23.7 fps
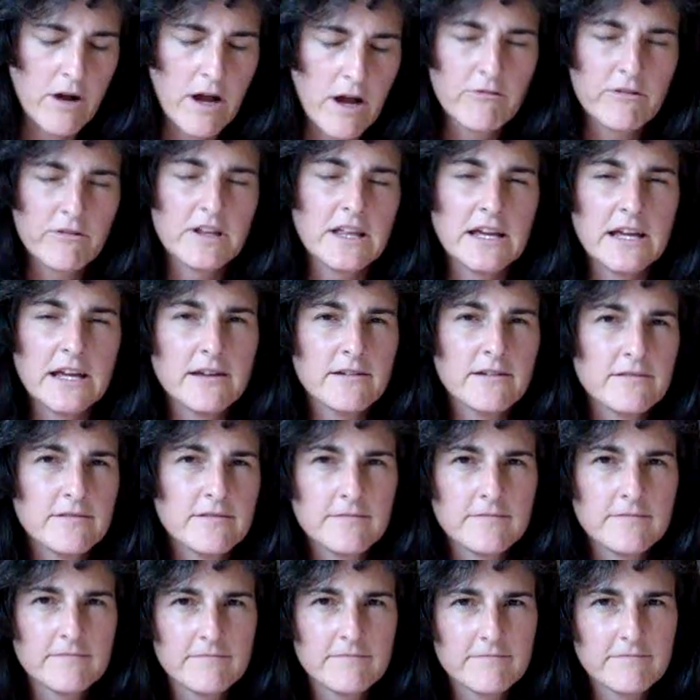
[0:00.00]
really
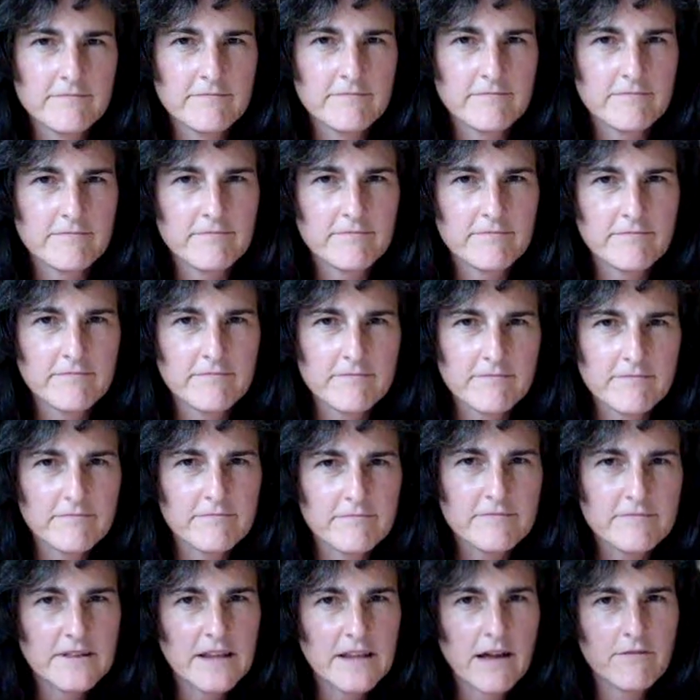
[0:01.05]

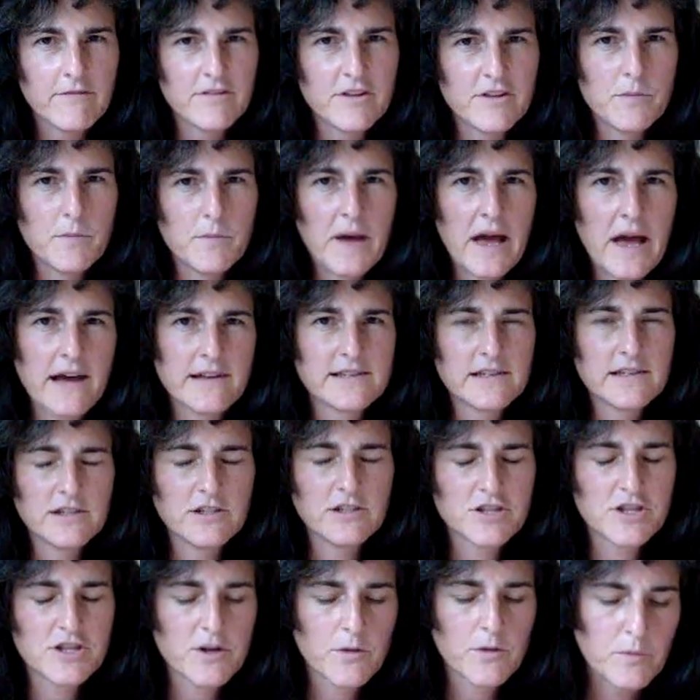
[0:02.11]
loved the
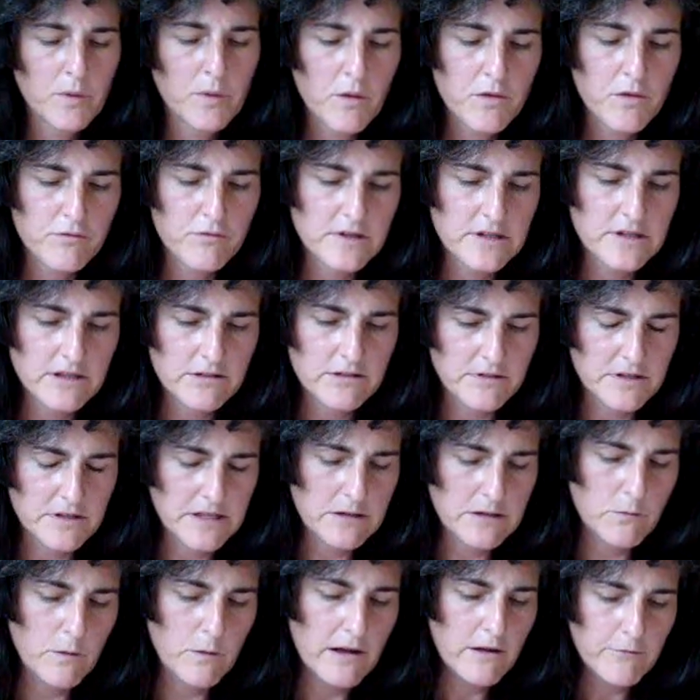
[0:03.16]
passage. They're both really,
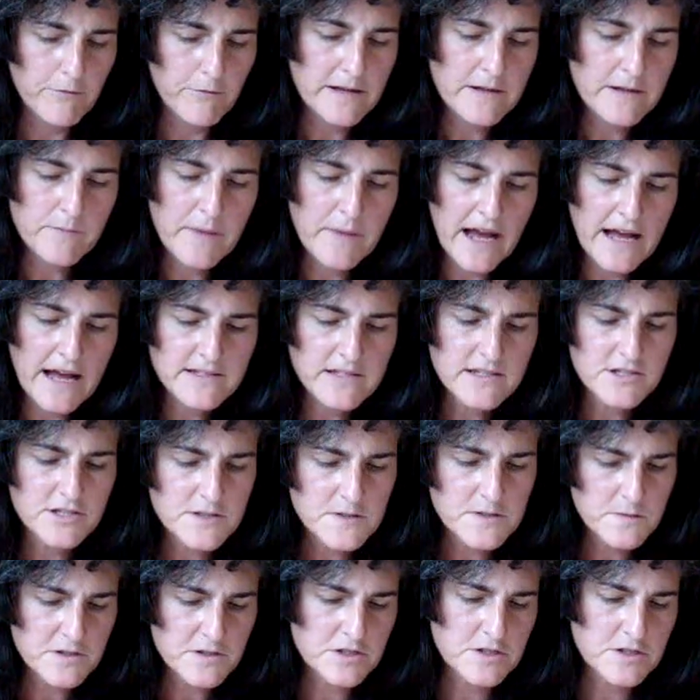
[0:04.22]
really well written
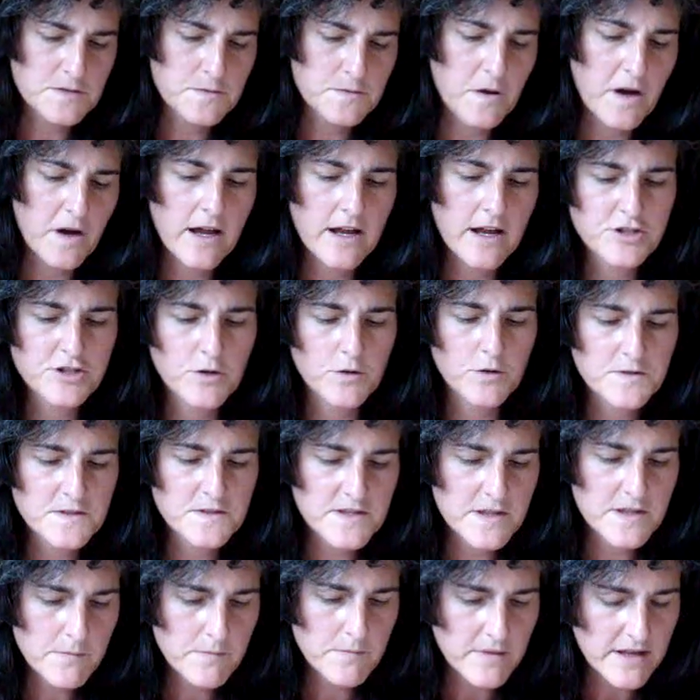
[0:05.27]
passages, which is why I chose
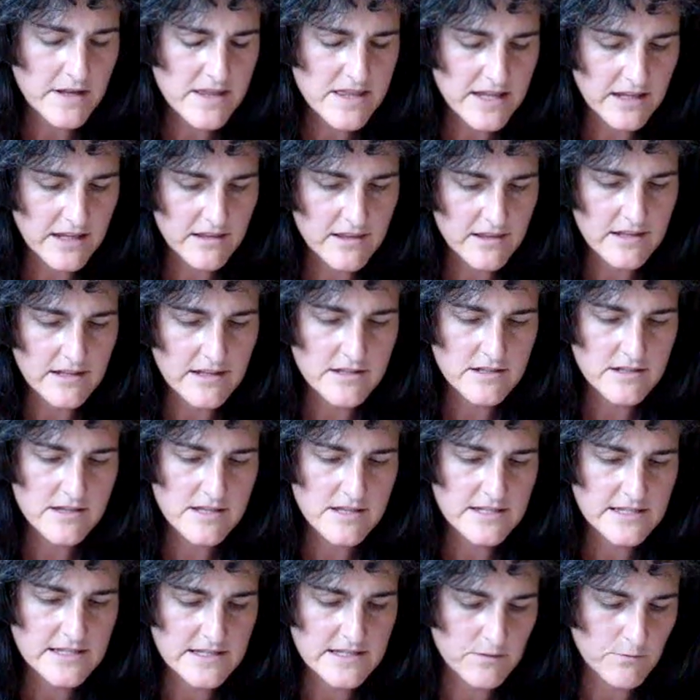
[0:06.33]
them. I think that
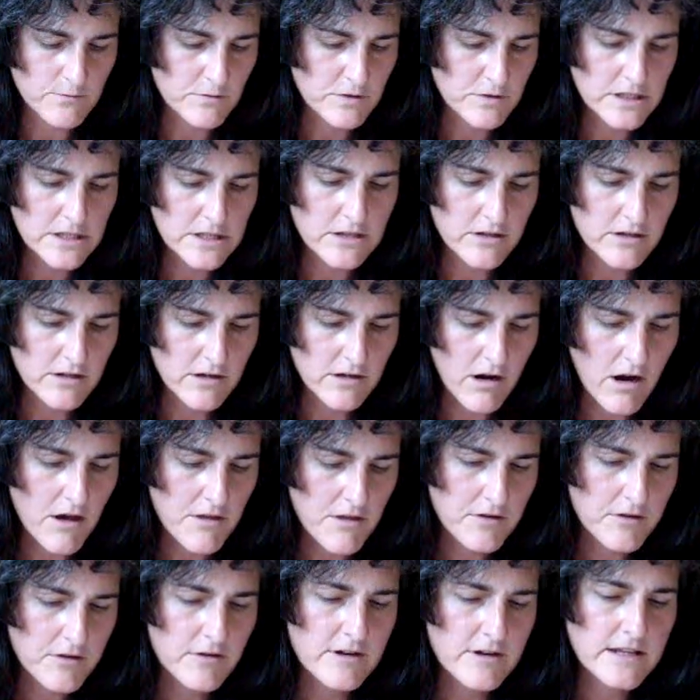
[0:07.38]
this is a really good
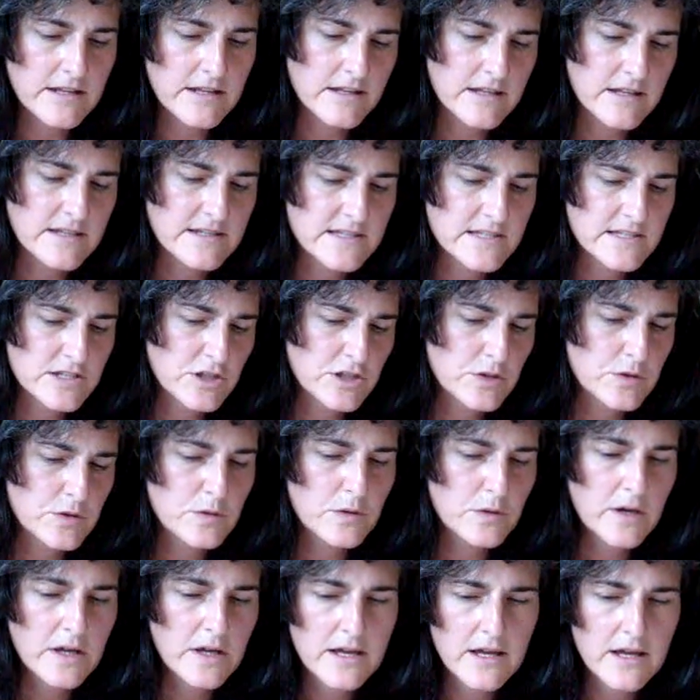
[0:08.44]
author, and these
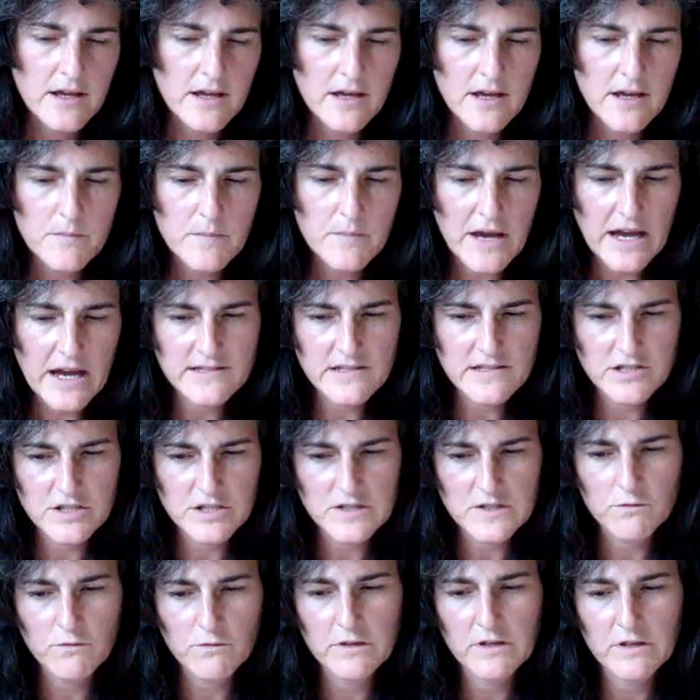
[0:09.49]
2
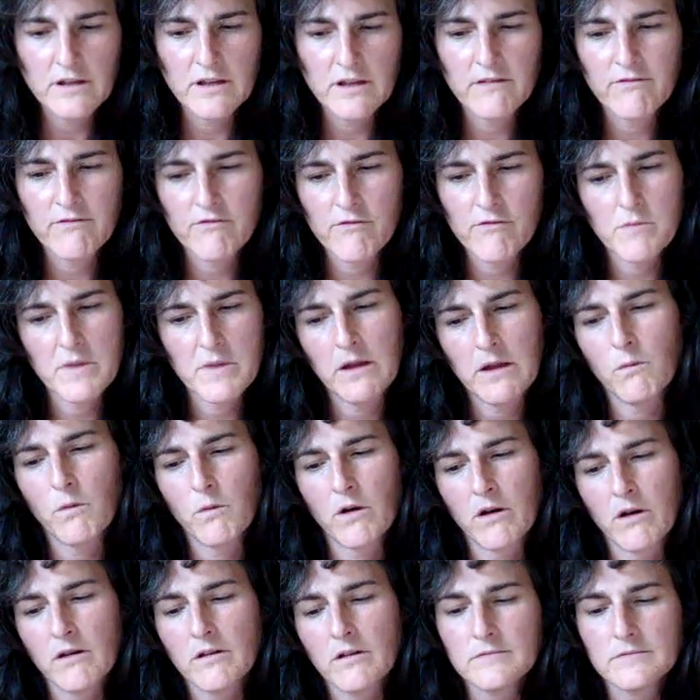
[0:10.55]
passages really, for me,
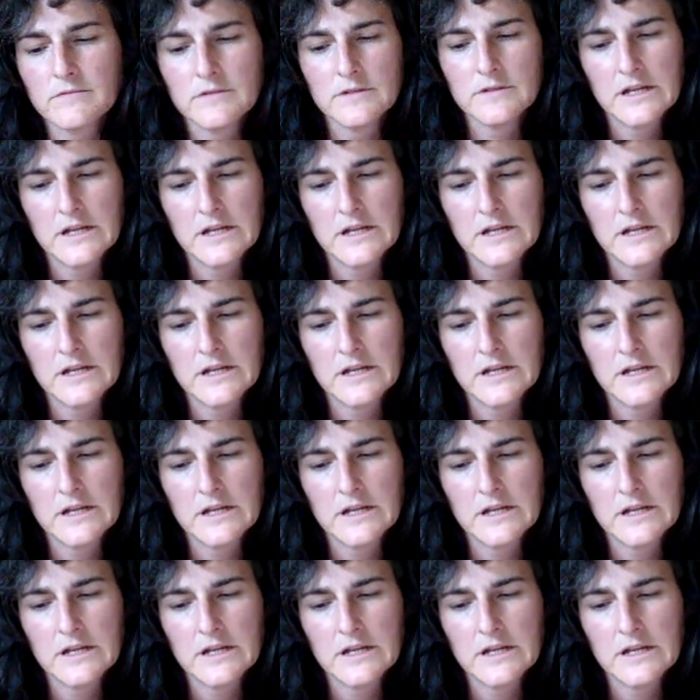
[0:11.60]
were